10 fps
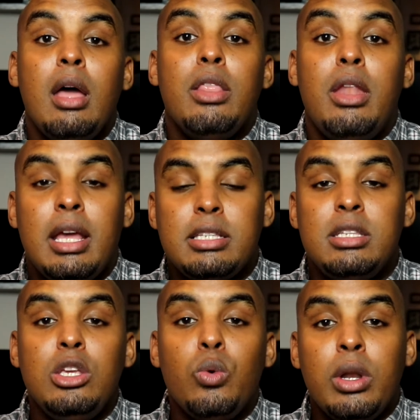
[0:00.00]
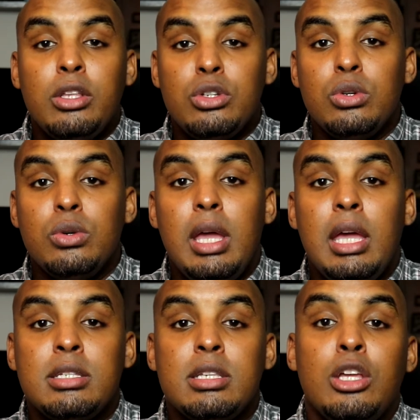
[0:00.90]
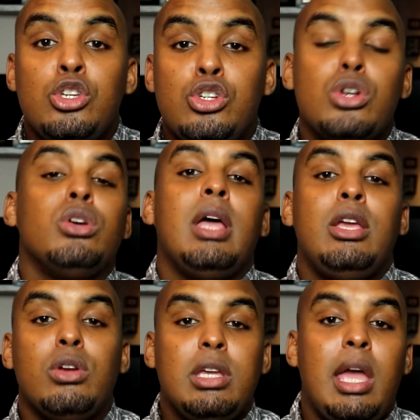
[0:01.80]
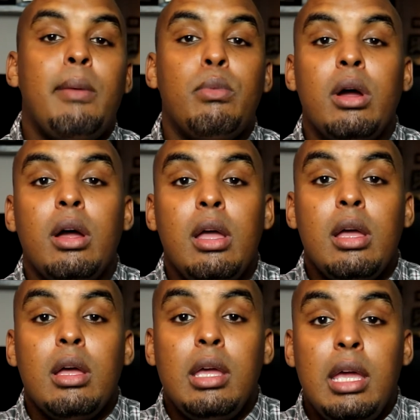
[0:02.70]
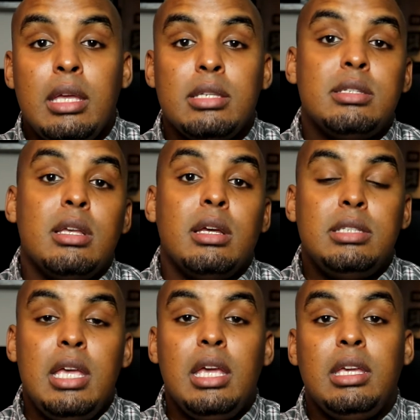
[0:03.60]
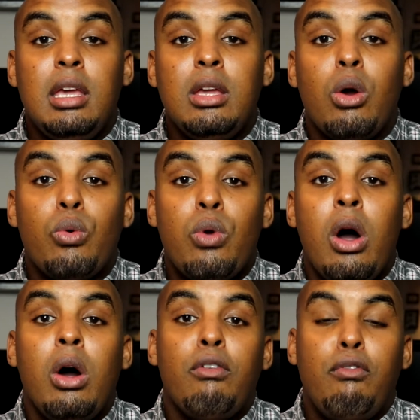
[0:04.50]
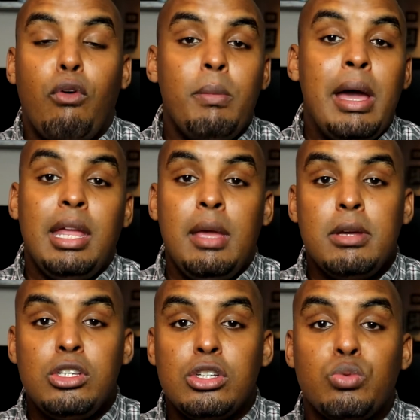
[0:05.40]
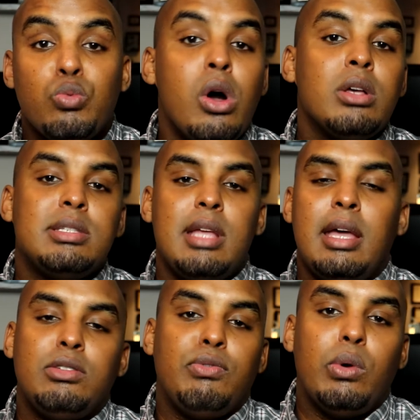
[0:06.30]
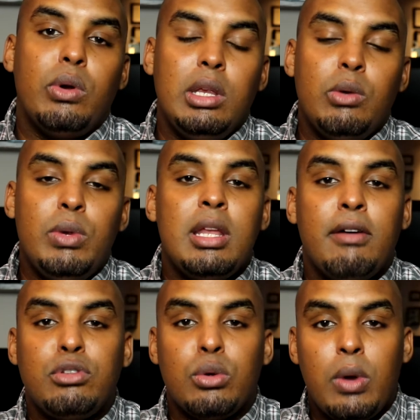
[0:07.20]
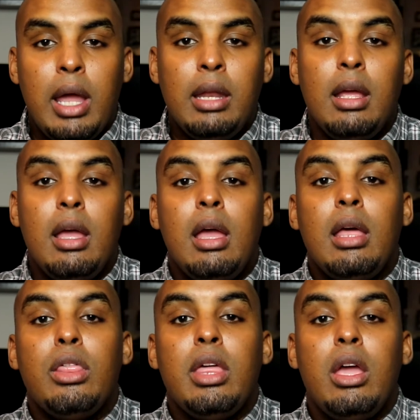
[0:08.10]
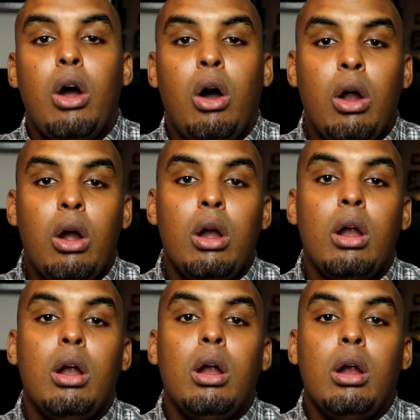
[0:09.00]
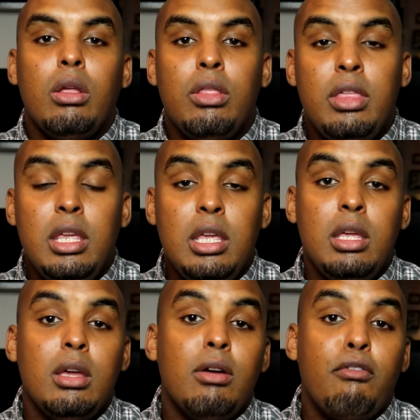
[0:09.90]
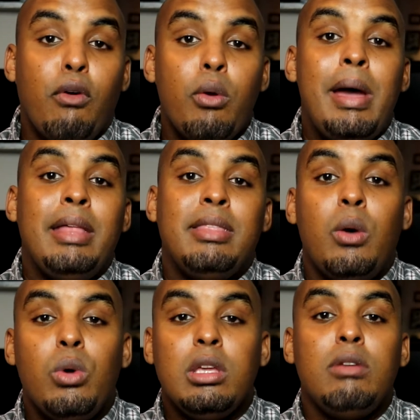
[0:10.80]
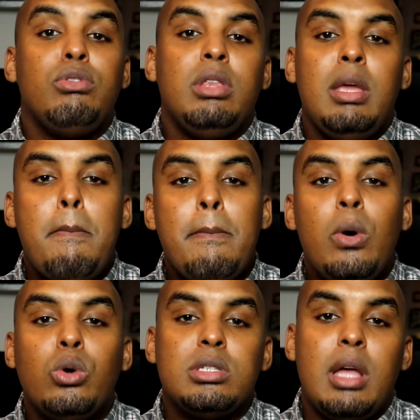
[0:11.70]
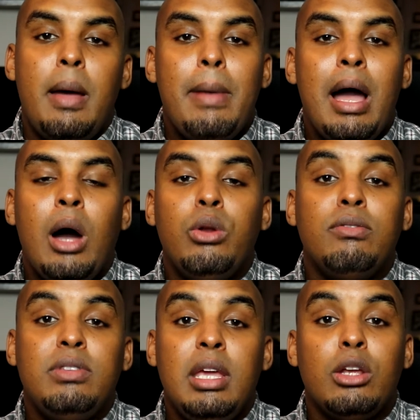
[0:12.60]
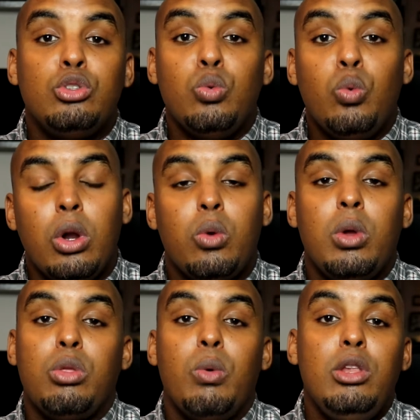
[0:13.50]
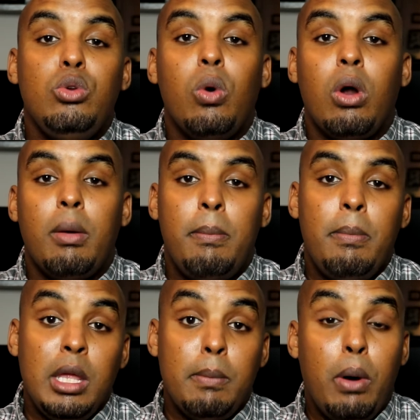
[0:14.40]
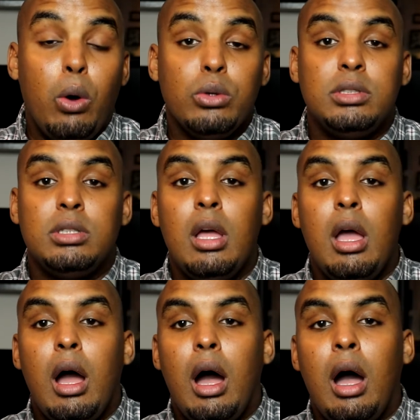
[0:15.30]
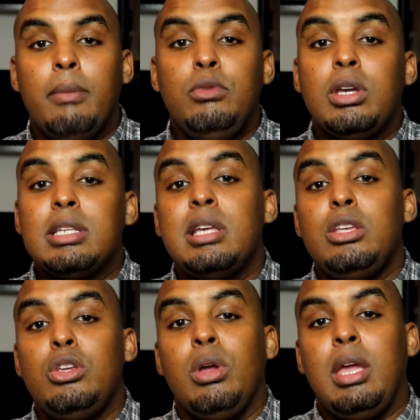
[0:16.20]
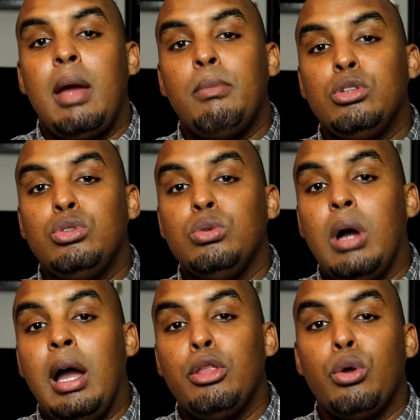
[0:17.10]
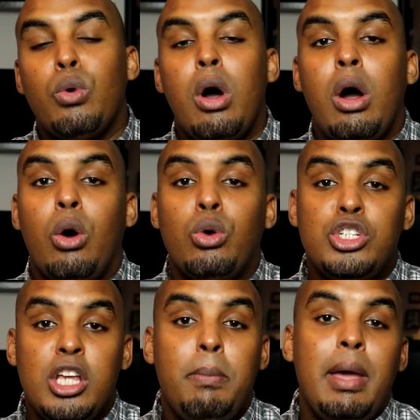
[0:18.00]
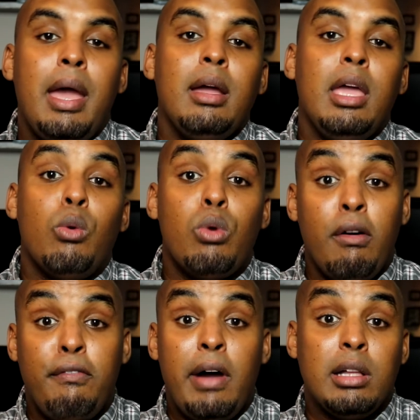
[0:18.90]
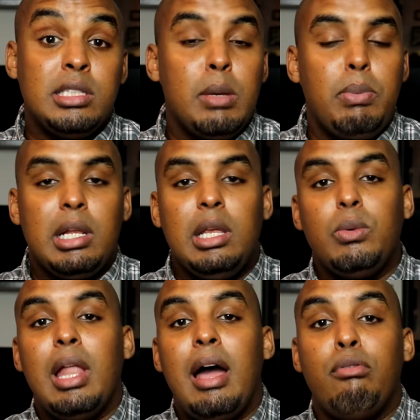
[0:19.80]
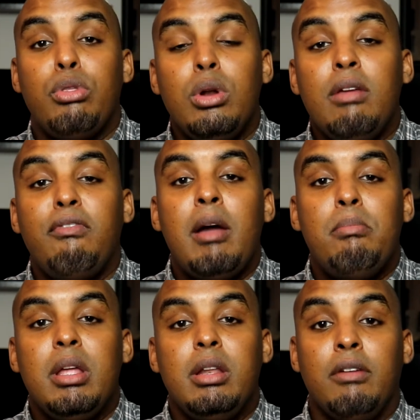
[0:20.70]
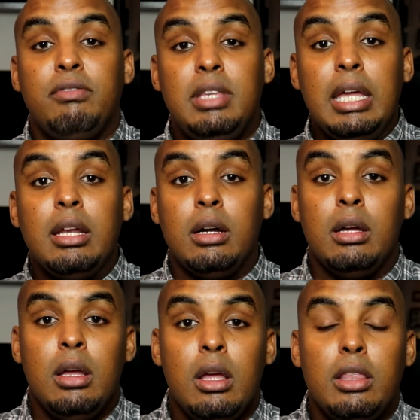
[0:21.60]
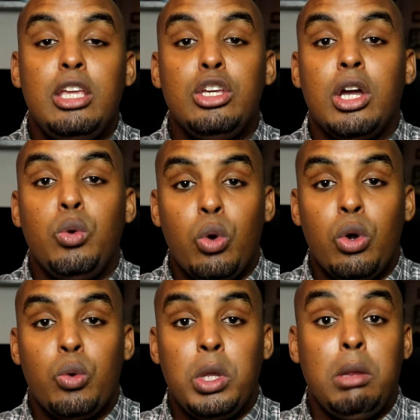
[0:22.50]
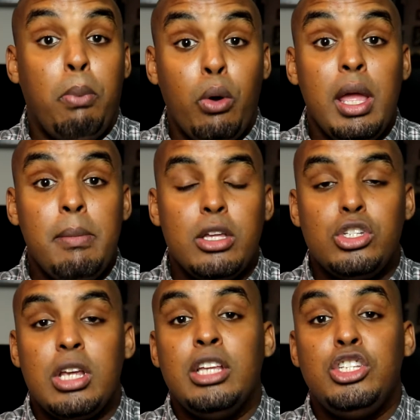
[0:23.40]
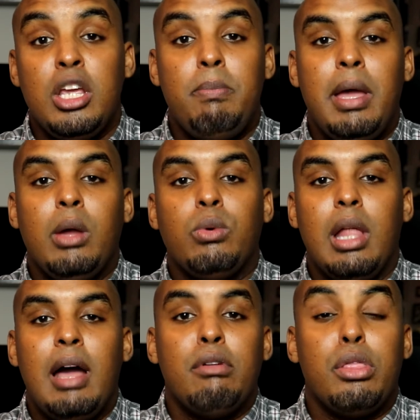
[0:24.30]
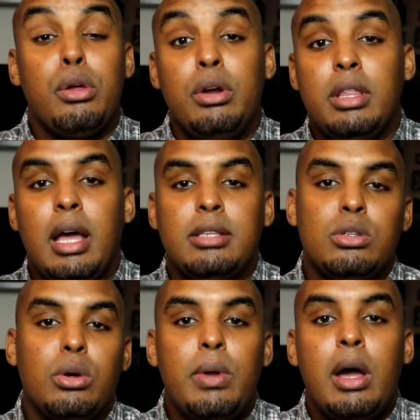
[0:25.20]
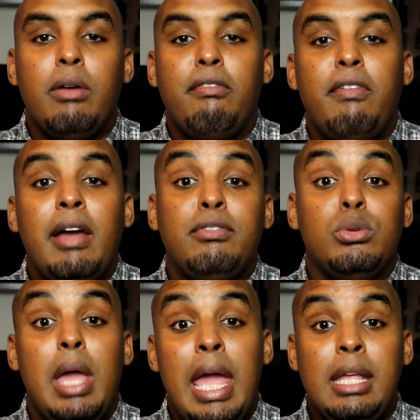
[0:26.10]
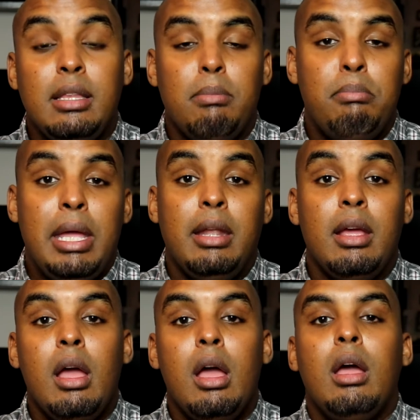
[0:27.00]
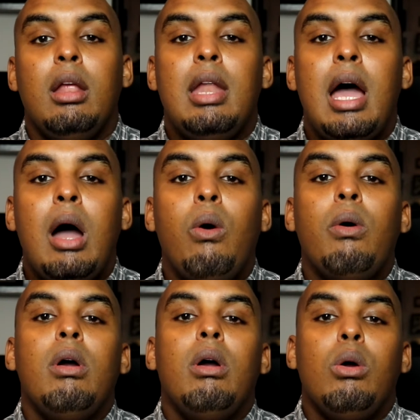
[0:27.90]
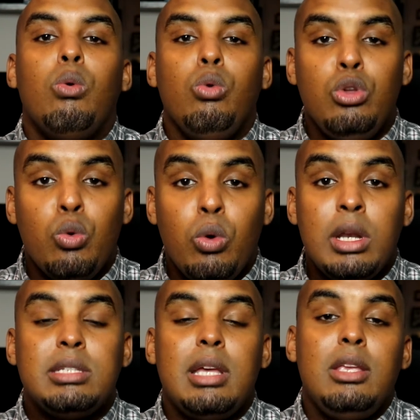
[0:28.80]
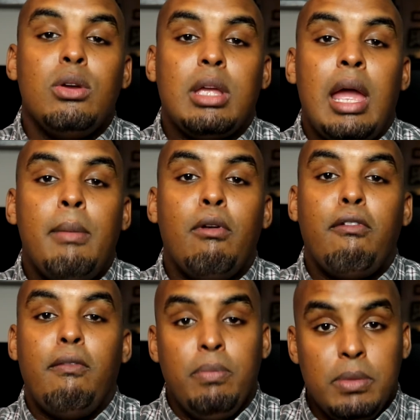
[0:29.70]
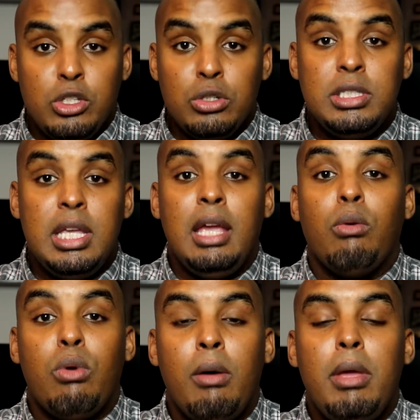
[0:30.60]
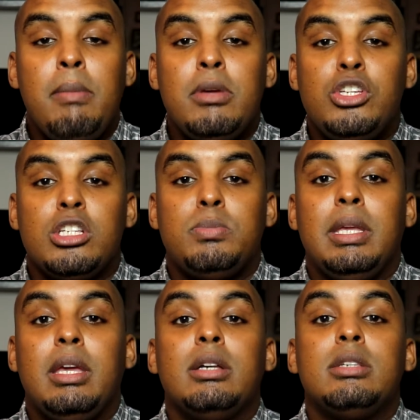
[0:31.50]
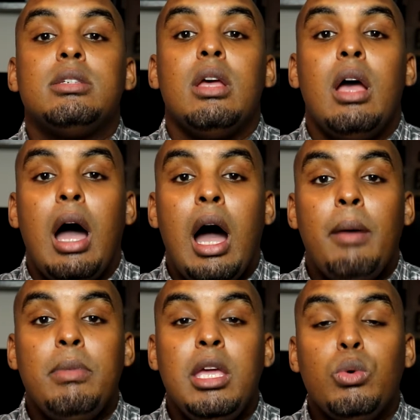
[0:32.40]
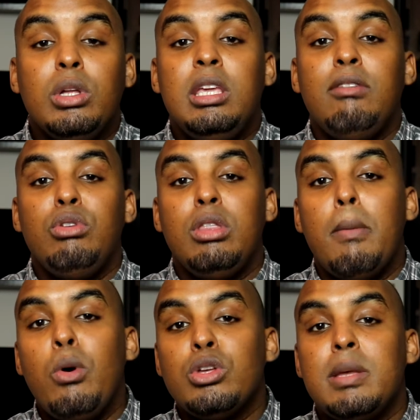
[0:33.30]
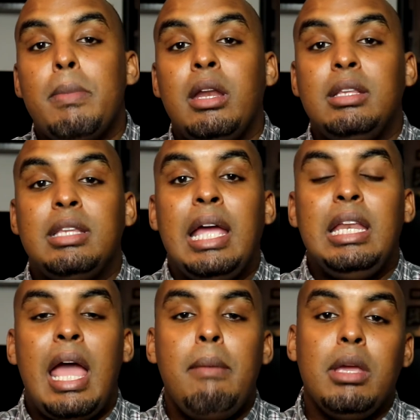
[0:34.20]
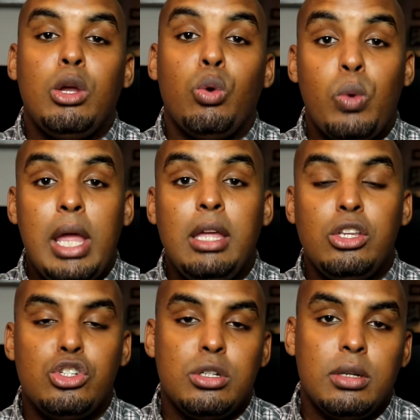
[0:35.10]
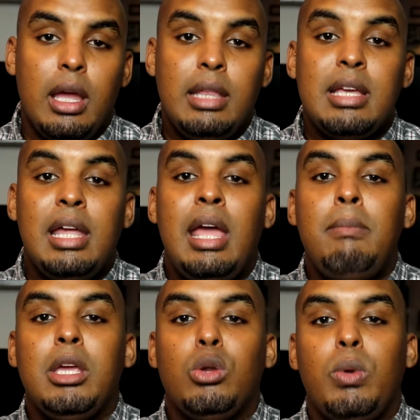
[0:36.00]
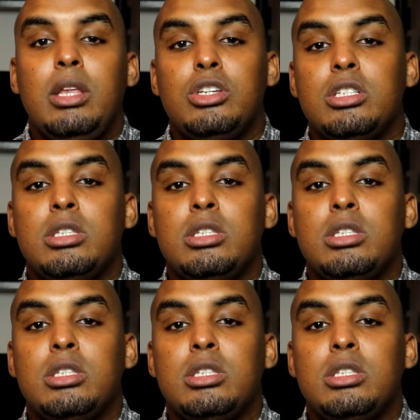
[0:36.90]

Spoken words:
the next thing you want to do is ensure that your camera is taking RAW format images. RAW stands for read after write. They are the format that will give you the most amount of data to work with when you are in post. You can set your camera to either RAW or JPEG. A RAW file typically will have 35-bit of data that you can work with per image. A JPEG will have a third of that, so around 5 to 8-bit. Now, you want to set your camera to take RAW images because it will give you the most amount of dynamic range. And dynamic range is